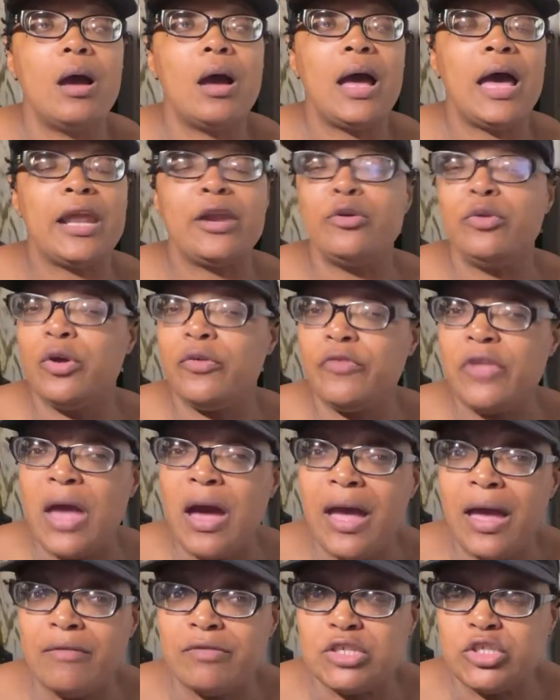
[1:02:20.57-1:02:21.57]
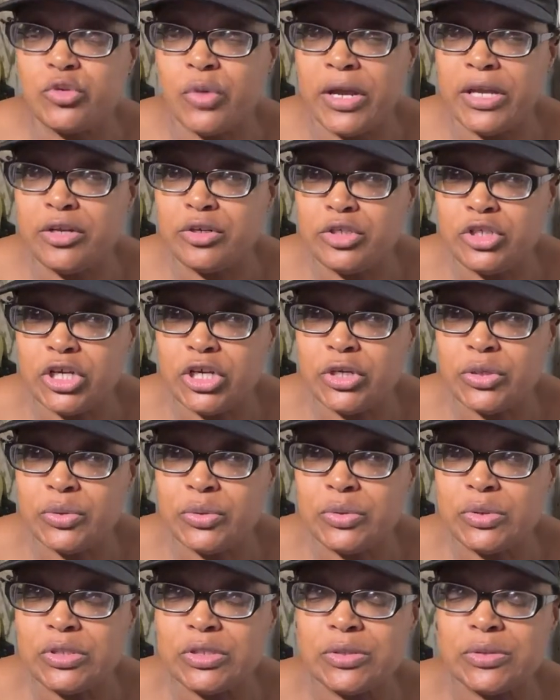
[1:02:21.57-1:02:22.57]
I don't know if y'all have a Trader
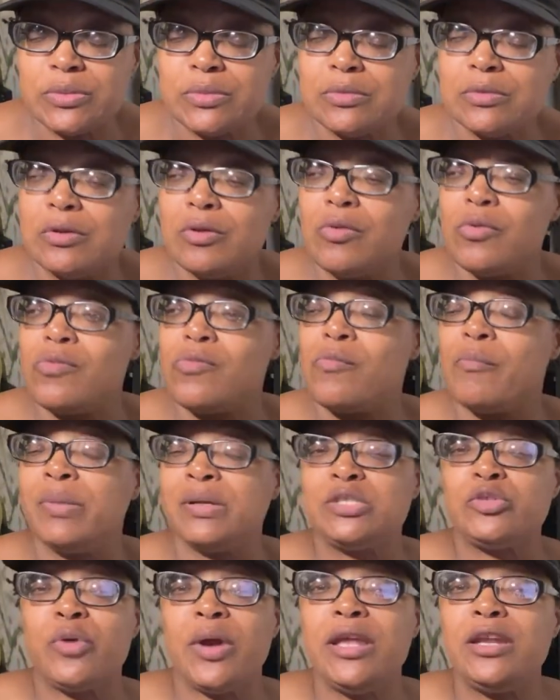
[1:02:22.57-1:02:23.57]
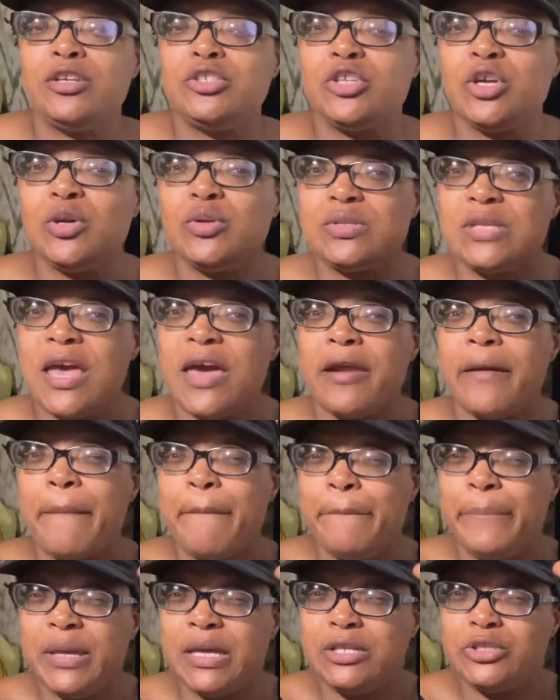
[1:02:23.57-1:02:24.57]
Joe's, but Trader Joe's had a
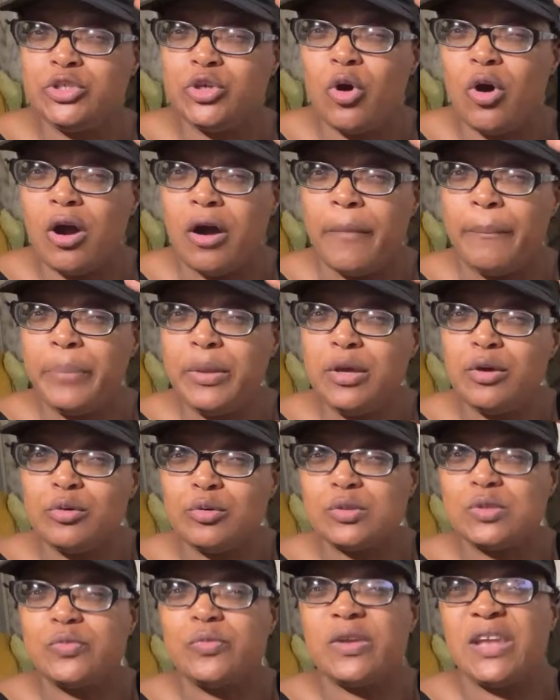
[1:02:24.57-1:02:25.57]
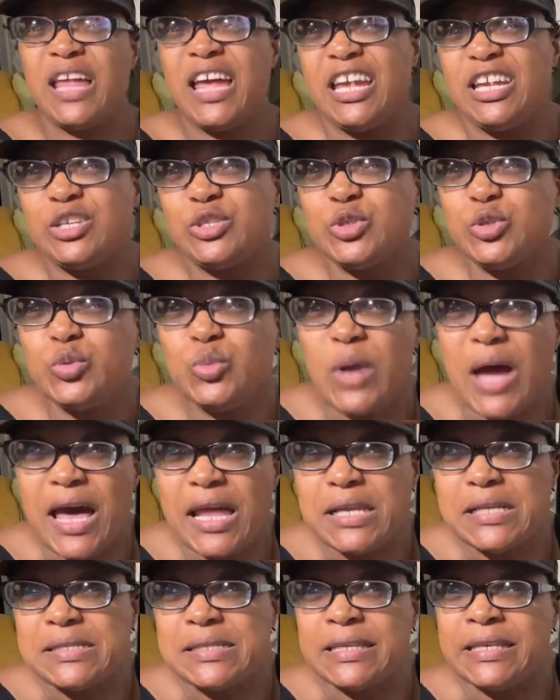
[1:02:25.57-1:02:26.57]
big jar of pickles for like two
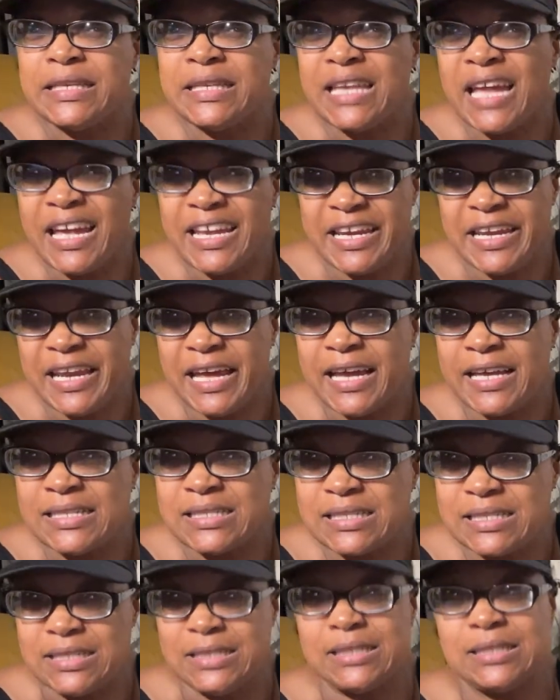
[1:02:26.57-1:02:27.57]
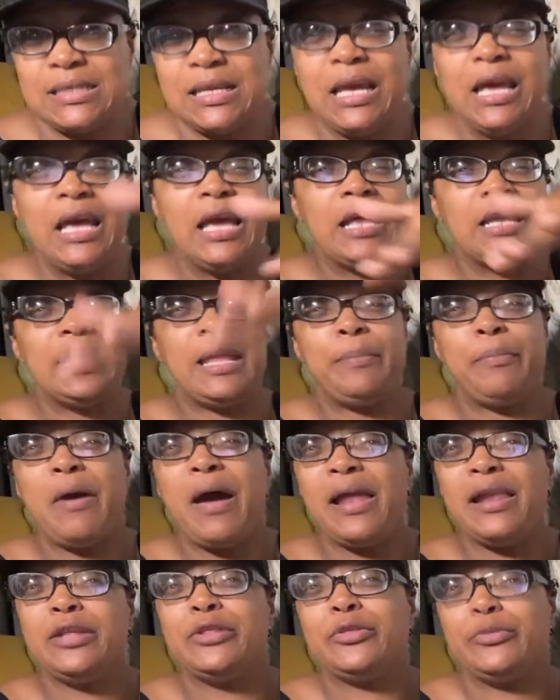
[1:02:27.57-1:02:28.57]
ninety-nine. They
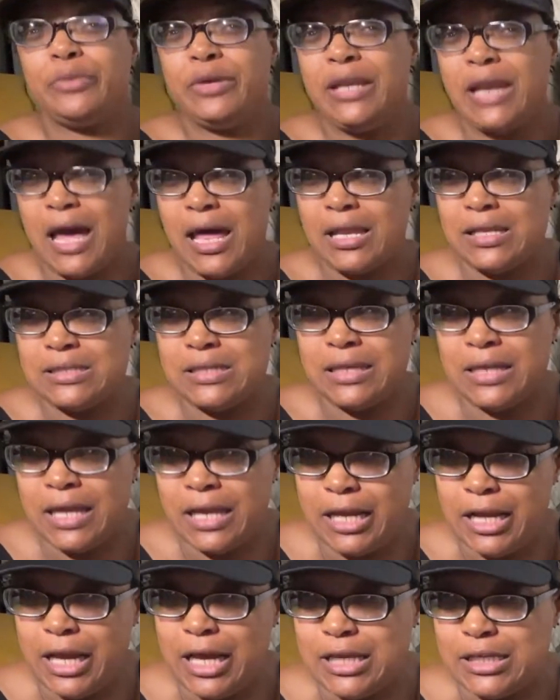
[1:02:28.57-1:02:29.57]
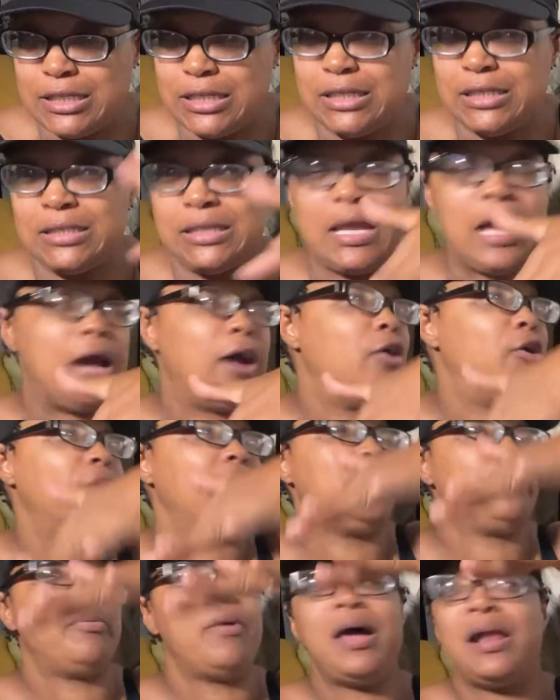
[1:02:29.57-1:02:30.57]
probably three ninety-nine now, or
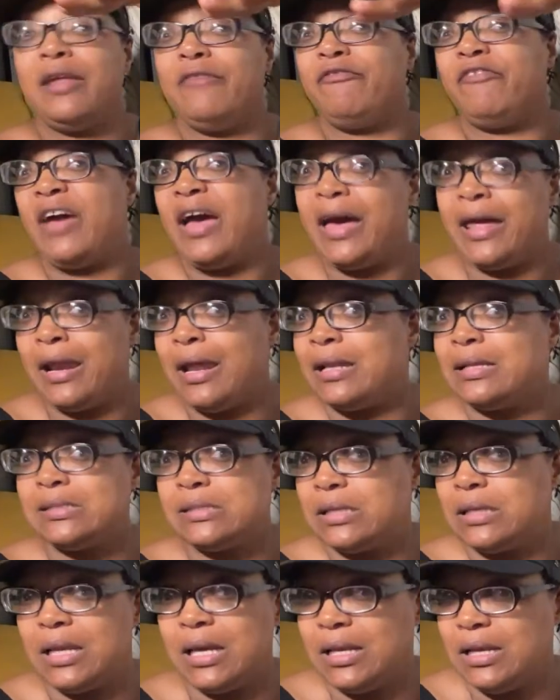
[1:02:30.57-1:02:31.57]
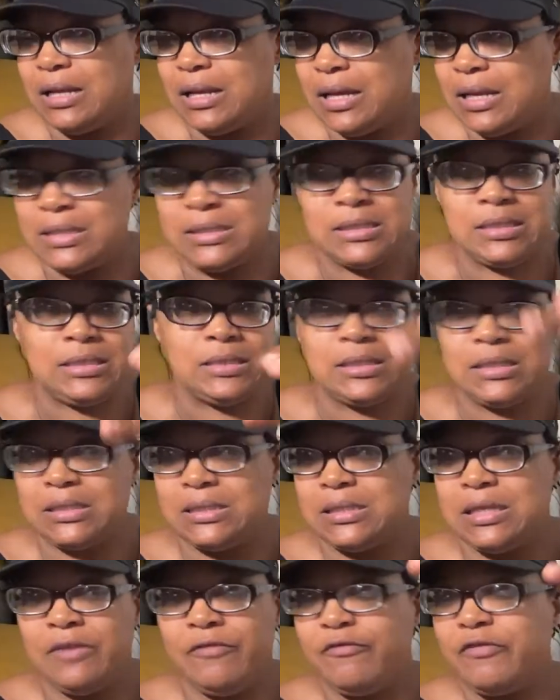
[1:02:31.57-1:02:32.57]
they probably five ninety-nine
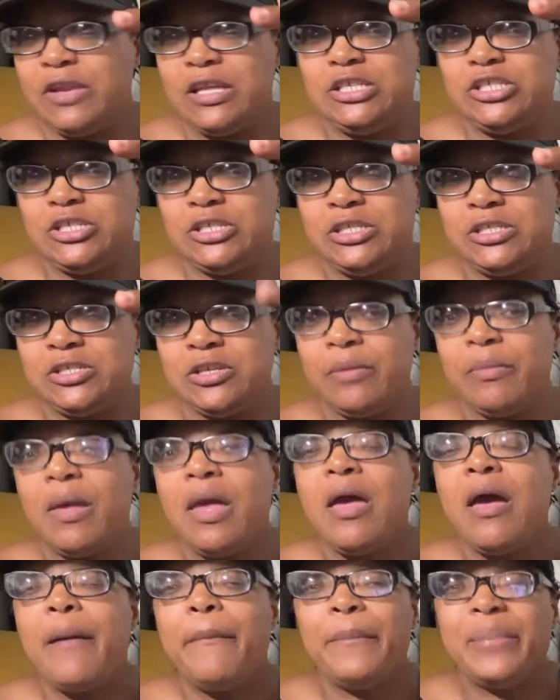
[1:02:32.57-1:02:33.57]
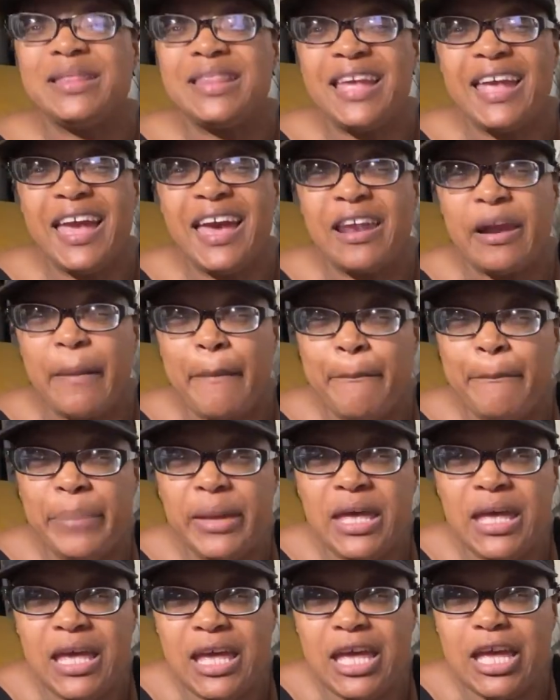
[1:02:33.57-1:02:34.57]
because inflation is up. But they had a
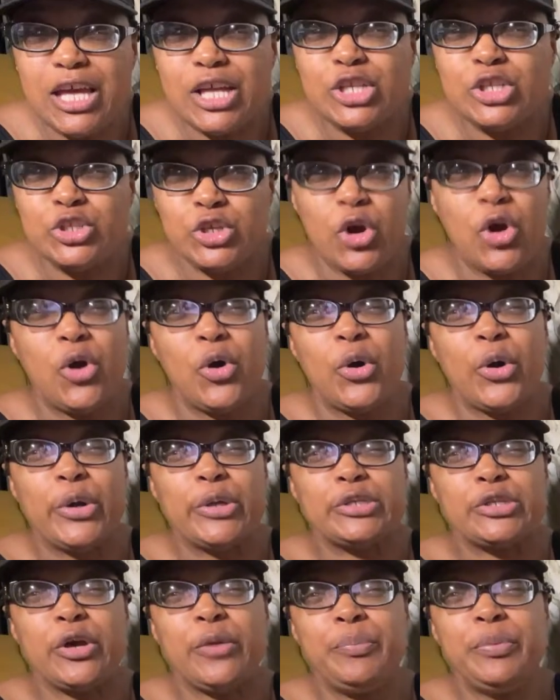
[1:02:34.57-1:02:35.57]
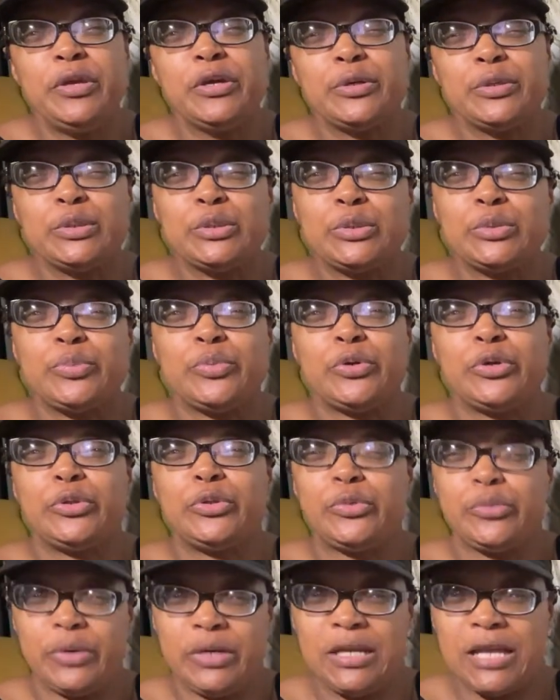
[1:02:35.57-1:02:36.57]
big jars of pickles for
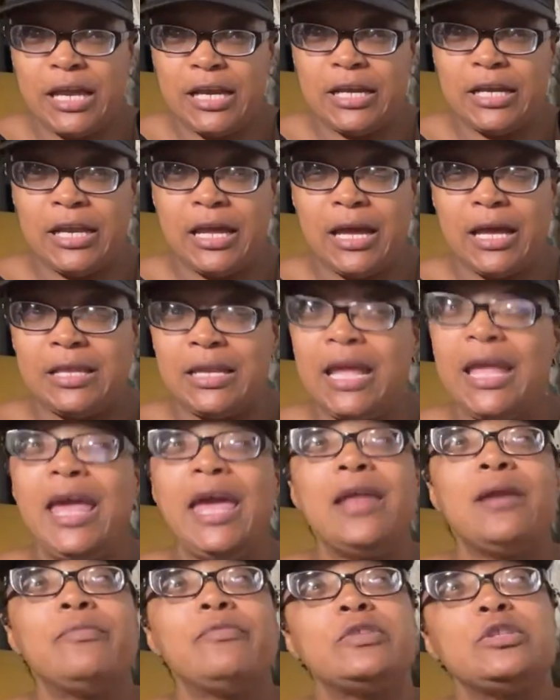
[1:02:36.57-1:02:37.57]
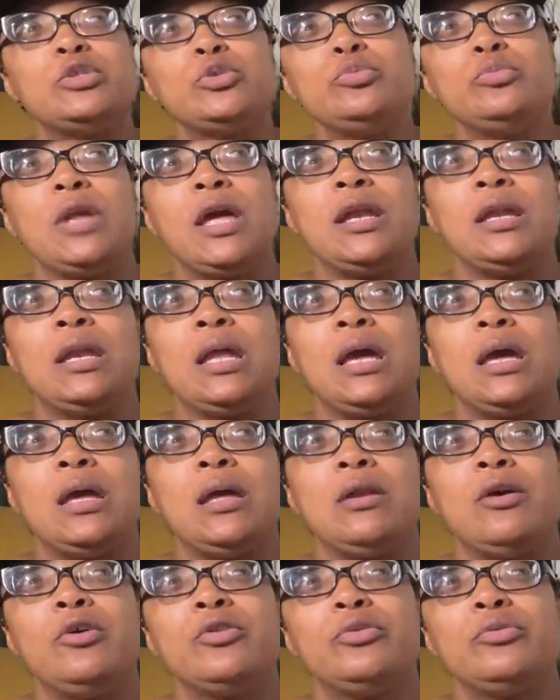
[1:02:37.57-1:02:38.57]
three ninety-nine. They had them for two
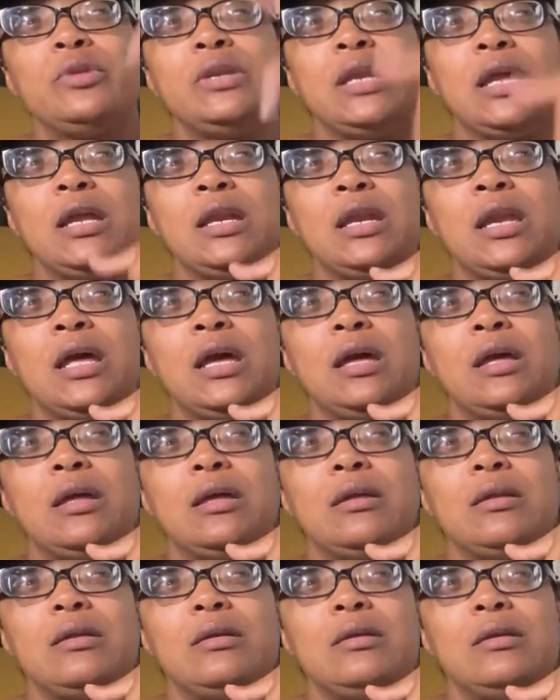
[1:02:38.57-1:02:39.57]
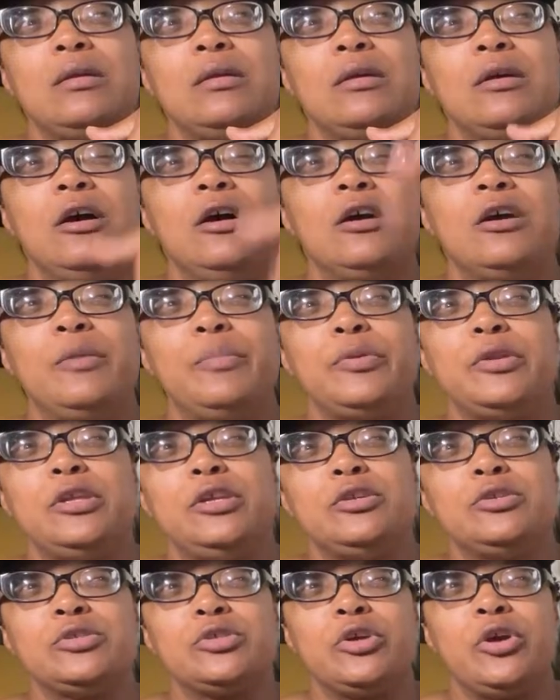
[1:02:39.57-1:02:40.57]
ninety-nine or three ninety-nine a couple of
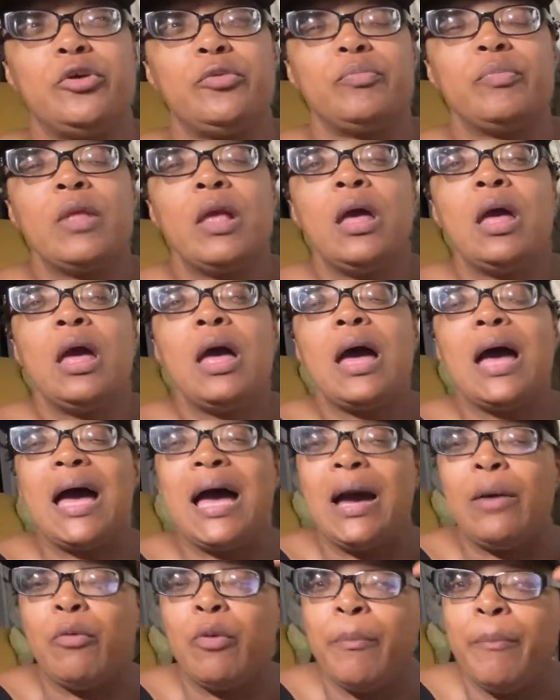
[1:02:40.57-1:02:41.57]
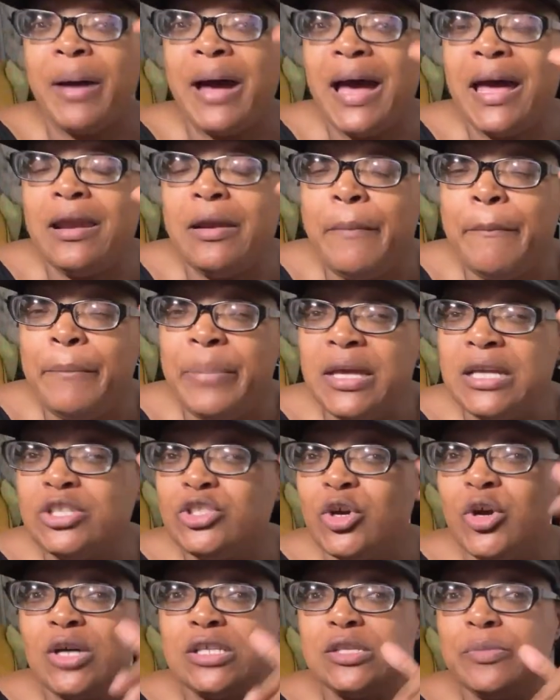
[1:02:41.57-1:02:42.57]
years ago. I would buy them big
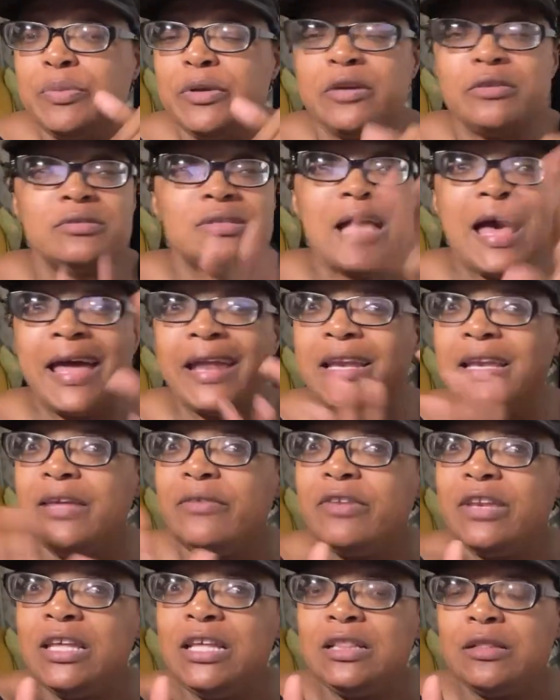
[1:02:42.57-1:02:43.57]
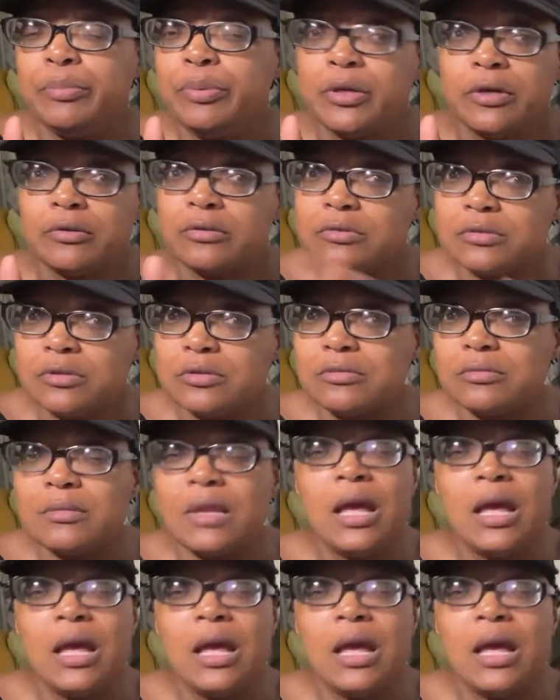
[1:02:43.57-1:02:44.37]
jars of pickles. I didn't even eat the pickles.